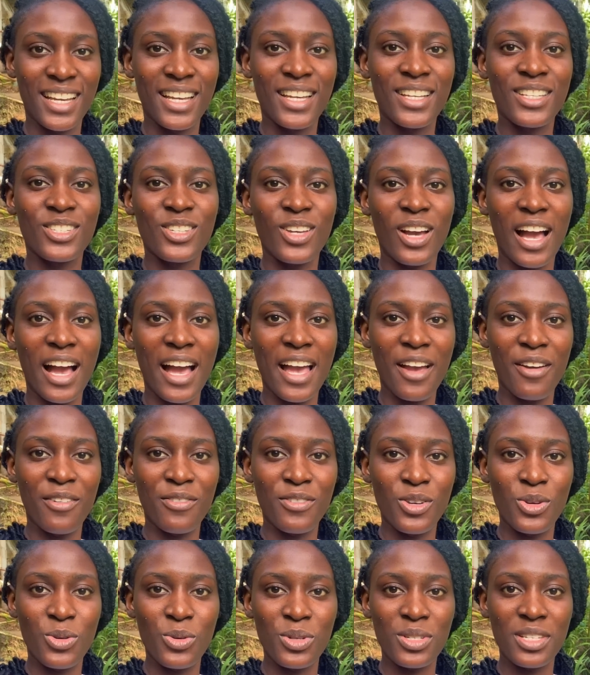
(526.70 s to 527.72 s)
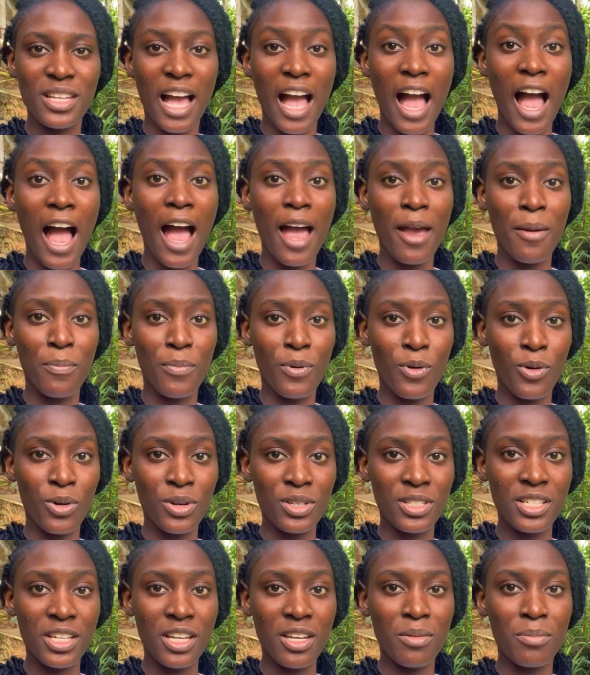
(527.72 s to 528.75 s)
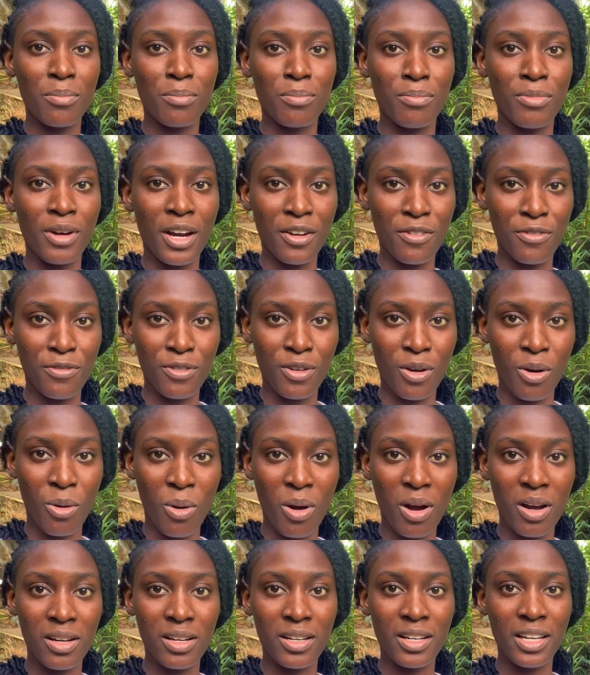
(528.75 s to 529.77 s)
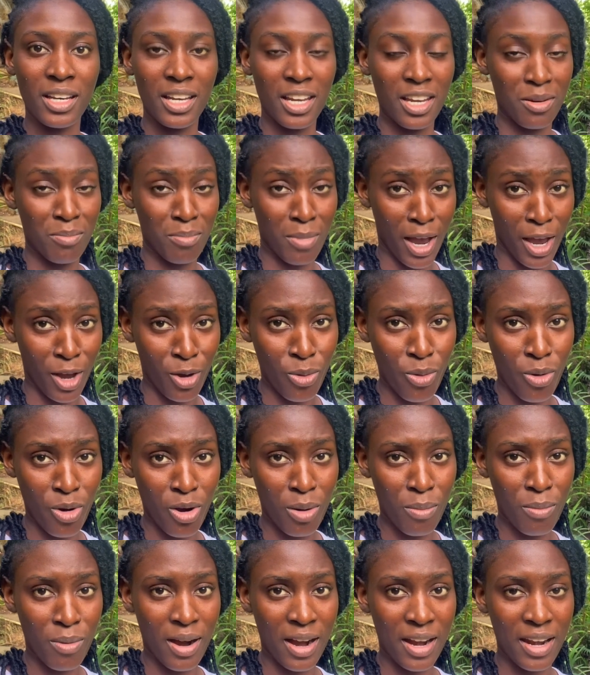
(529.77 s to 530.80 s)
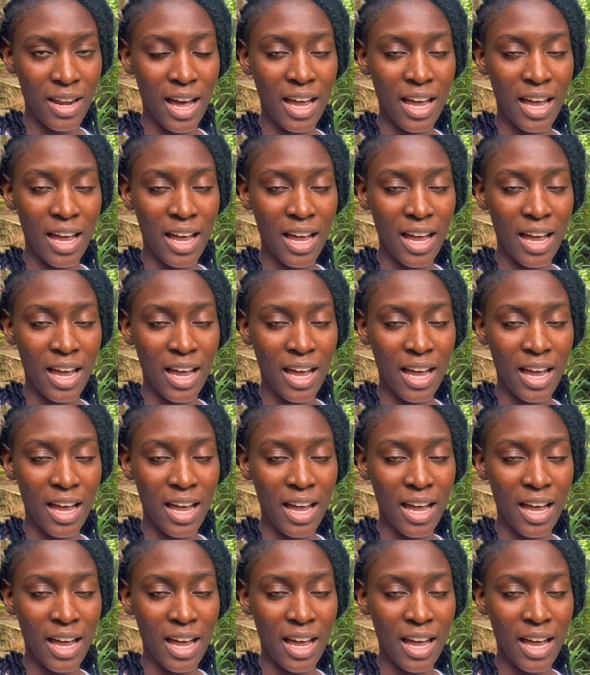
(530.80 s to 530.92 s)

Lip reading: So I have used high protein bread flour in my cocoa bread,